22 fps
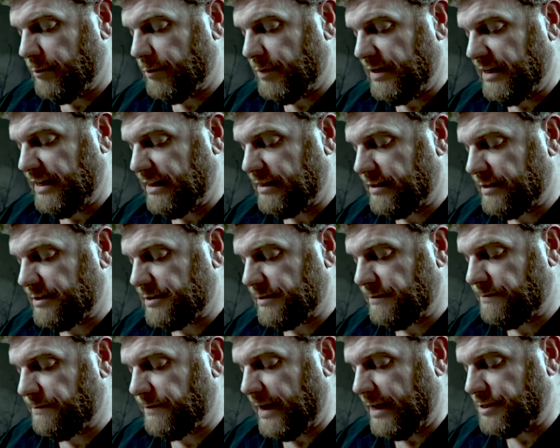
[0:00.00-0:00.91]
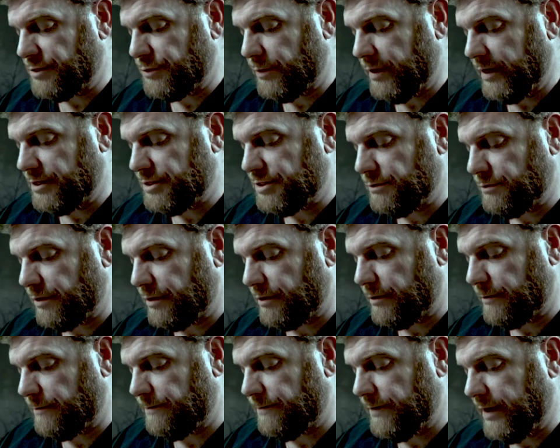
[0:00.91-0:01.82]
beneath his infatuation with
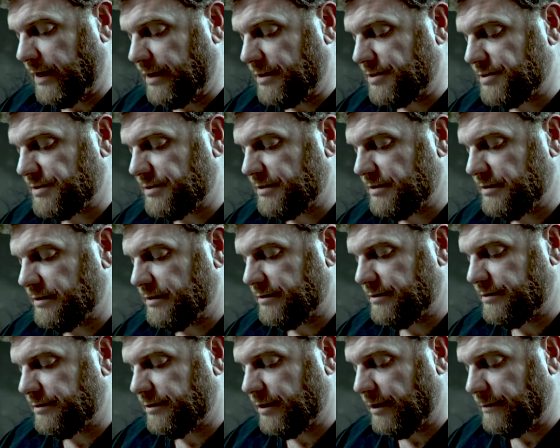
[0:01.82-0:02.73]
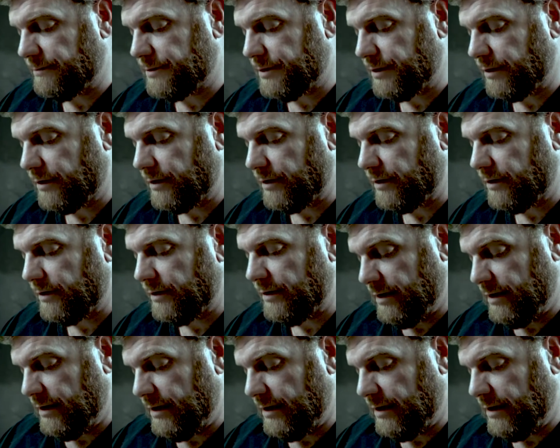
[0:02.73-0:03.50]
her face, loved her.